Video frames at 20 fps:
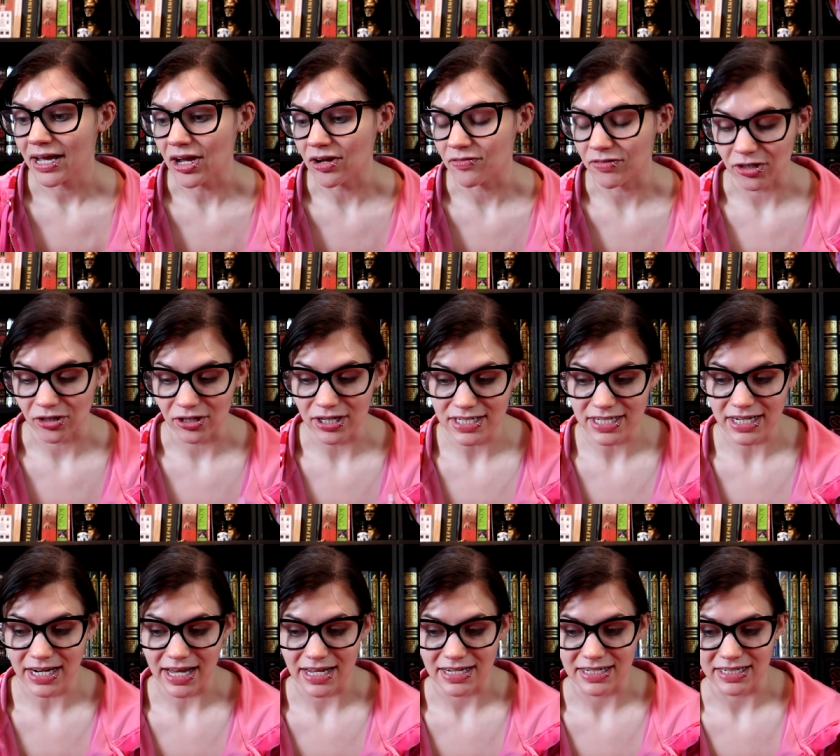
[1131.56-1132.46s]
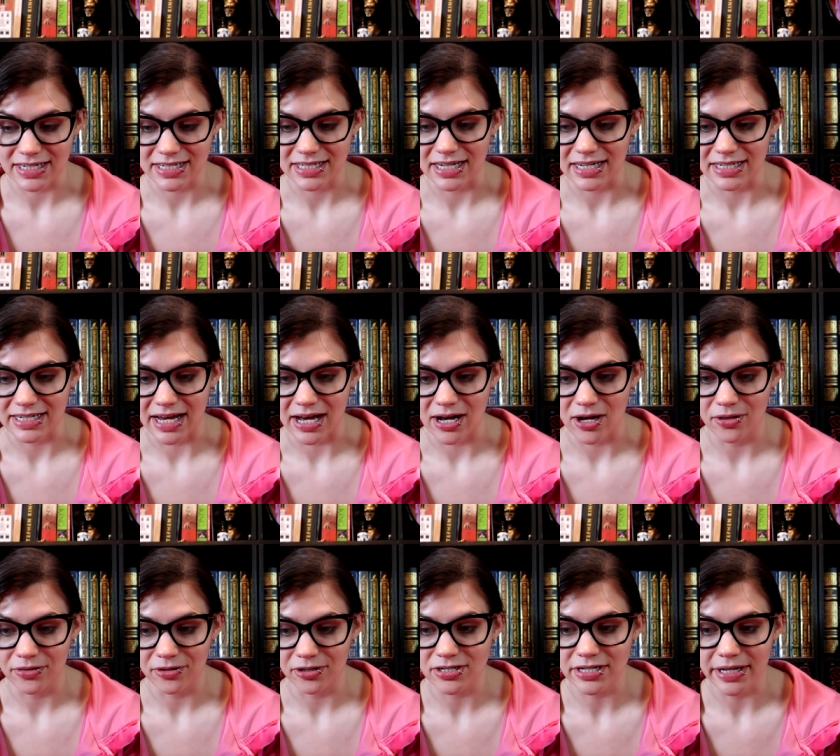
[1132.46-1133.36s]
if there is an ending set
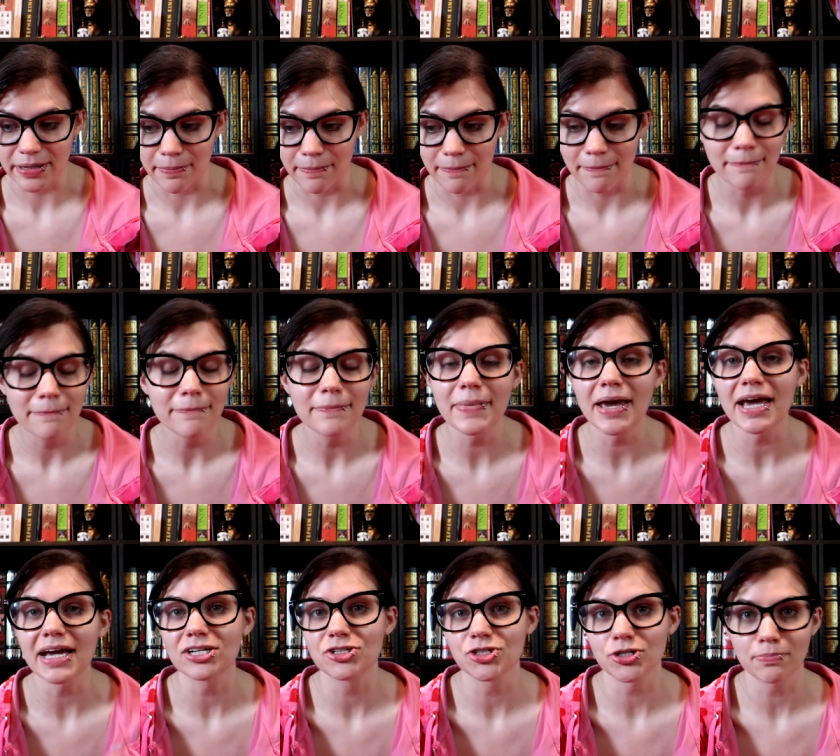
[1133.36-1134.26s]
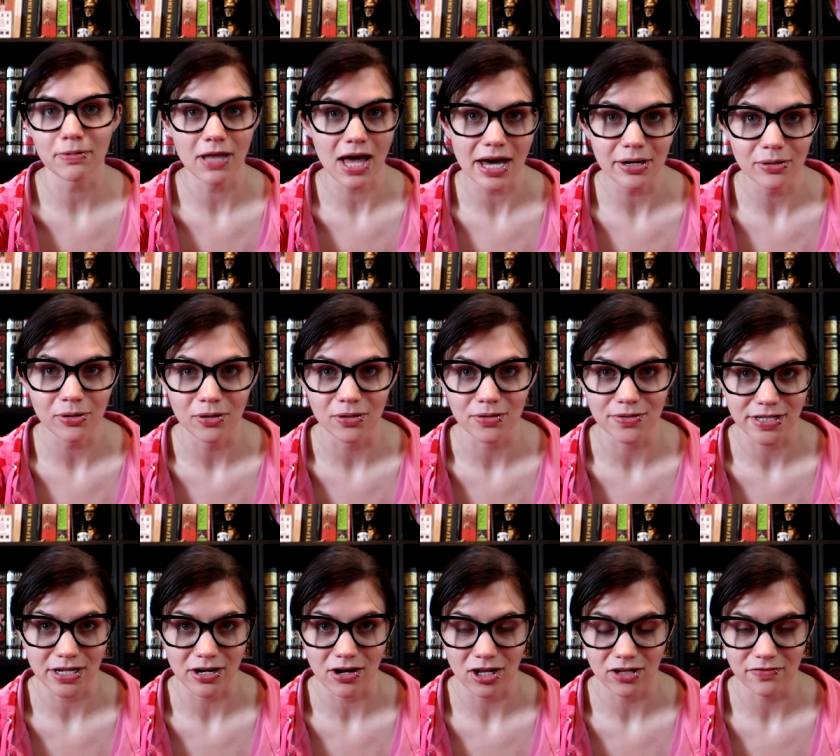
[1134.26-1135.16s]
down, there's like major plot holes
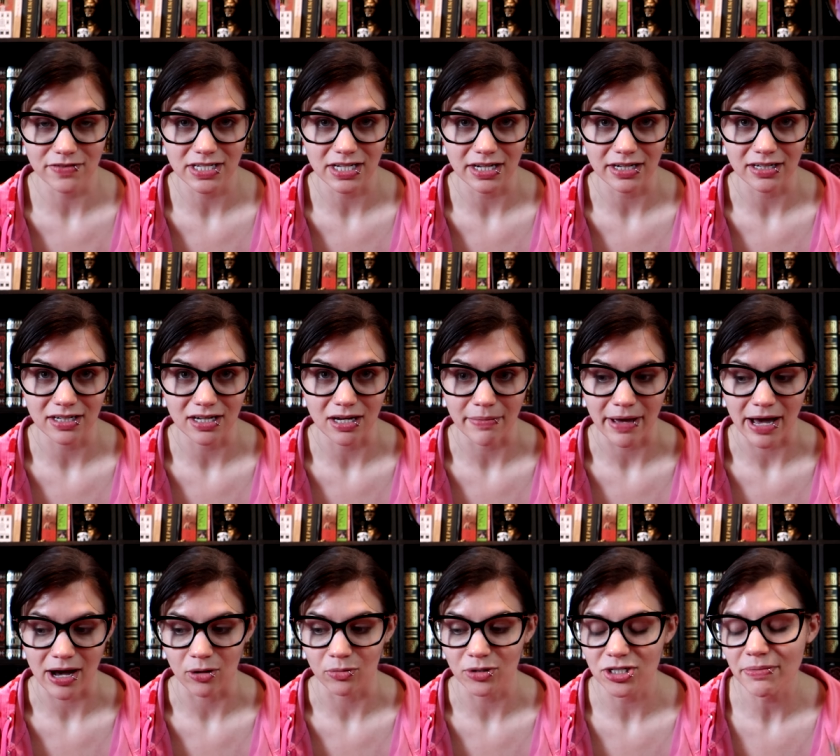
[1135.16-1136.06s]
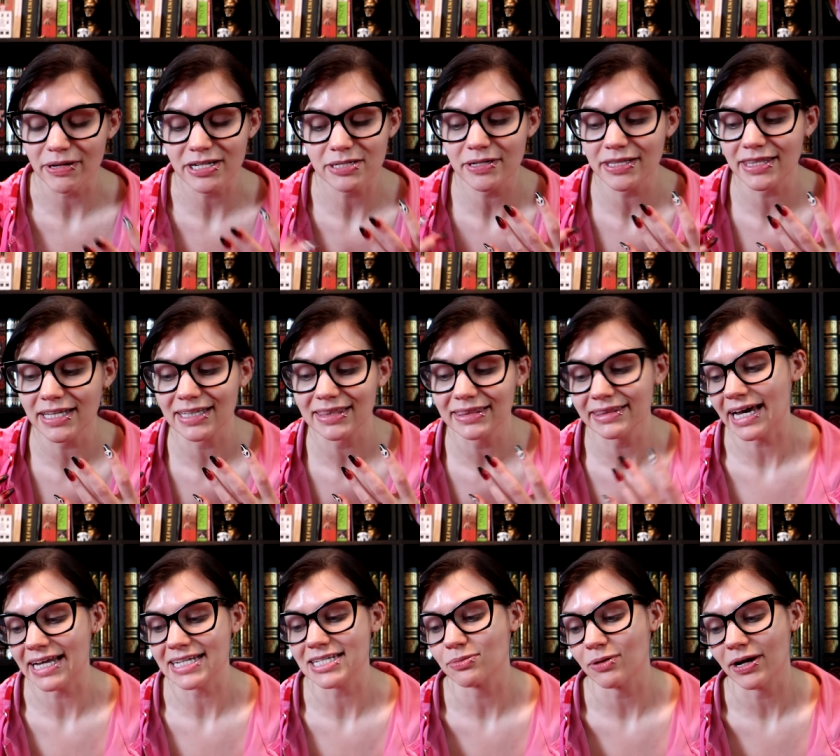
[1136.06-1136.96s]
that all of a sudden come out, which makes me think
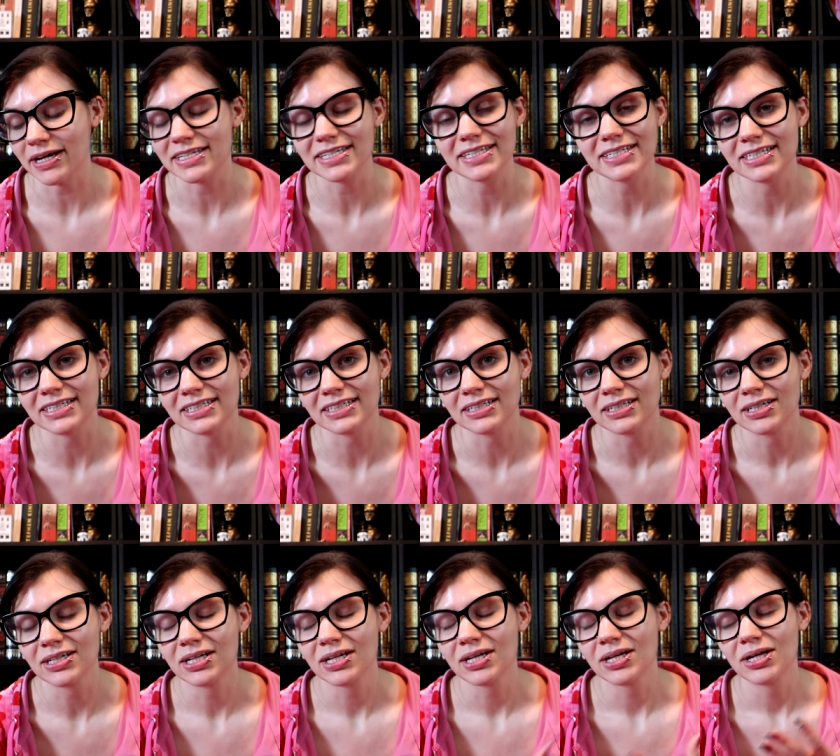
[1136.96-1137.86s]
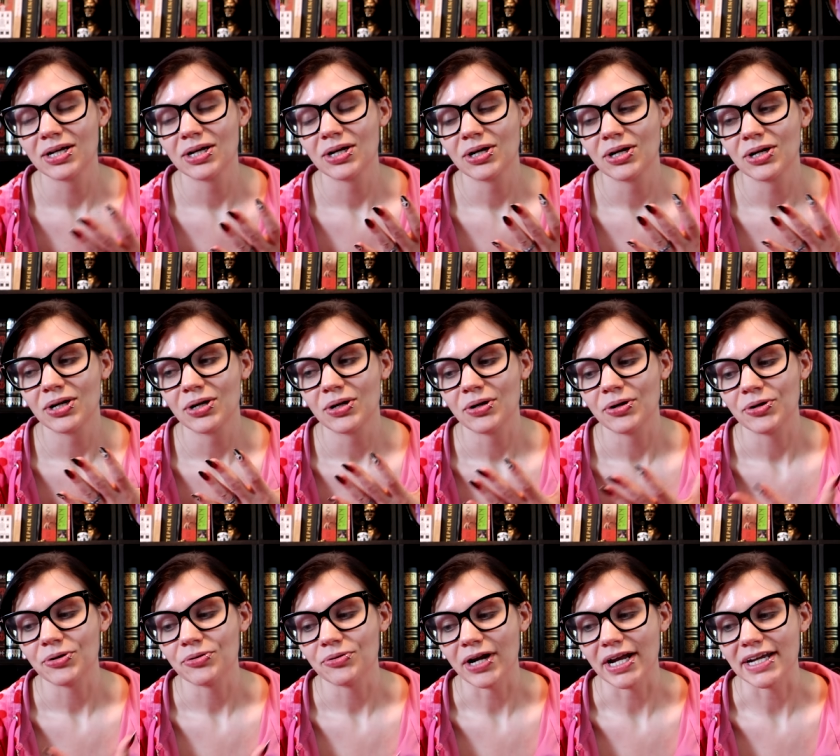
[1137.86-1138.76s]
that's why he didn't
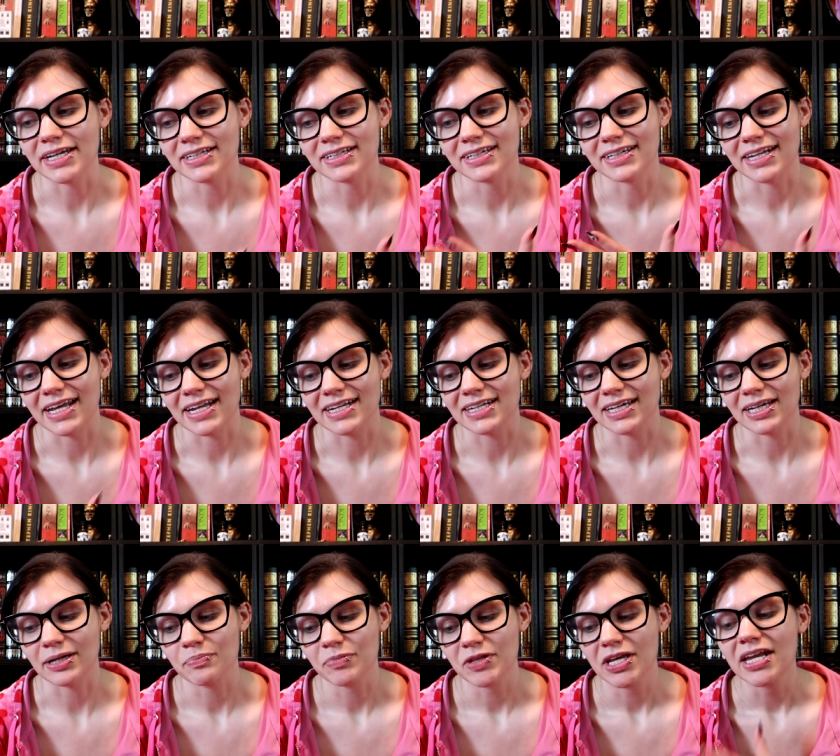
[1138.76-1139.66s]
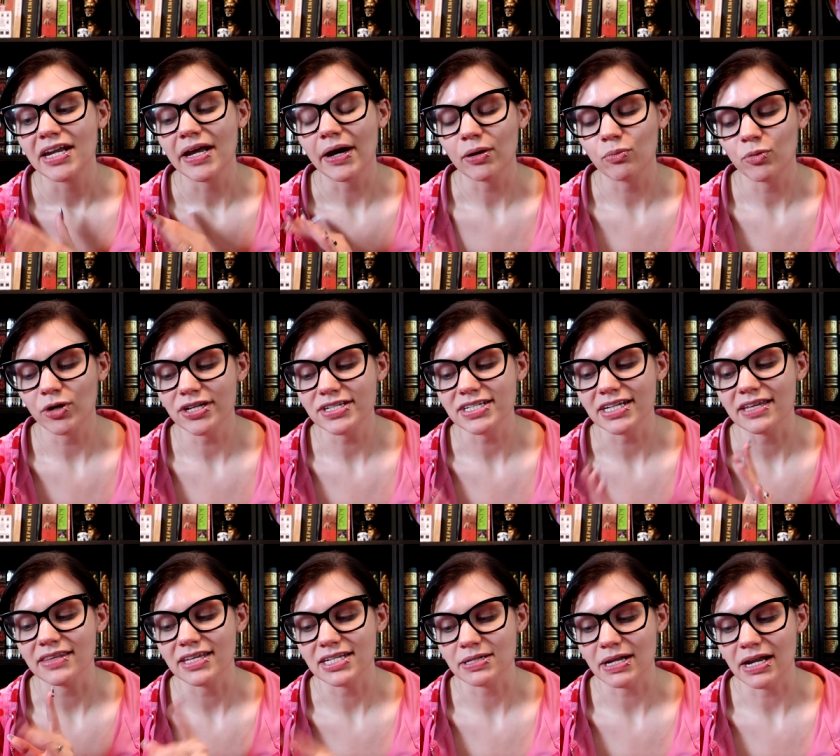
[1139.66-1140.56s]
write an ending. Now, I will
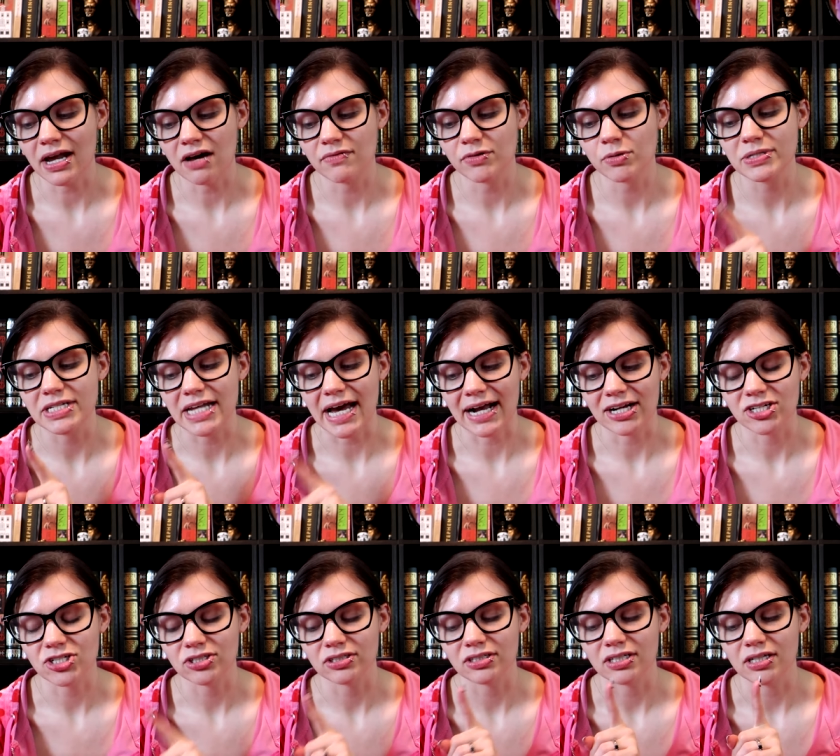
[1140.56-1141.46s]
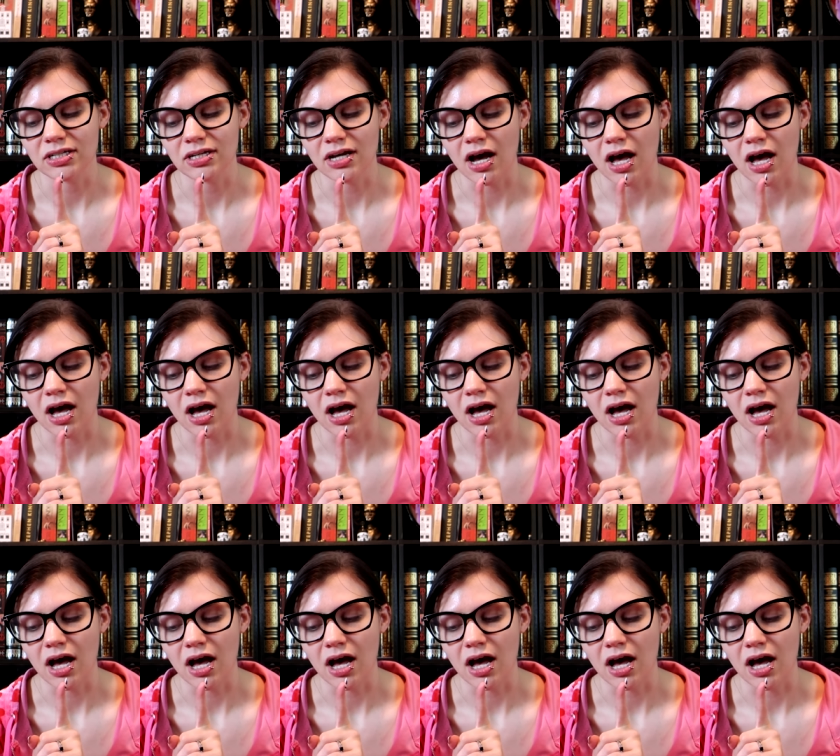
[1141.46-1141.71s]
say this novel was actually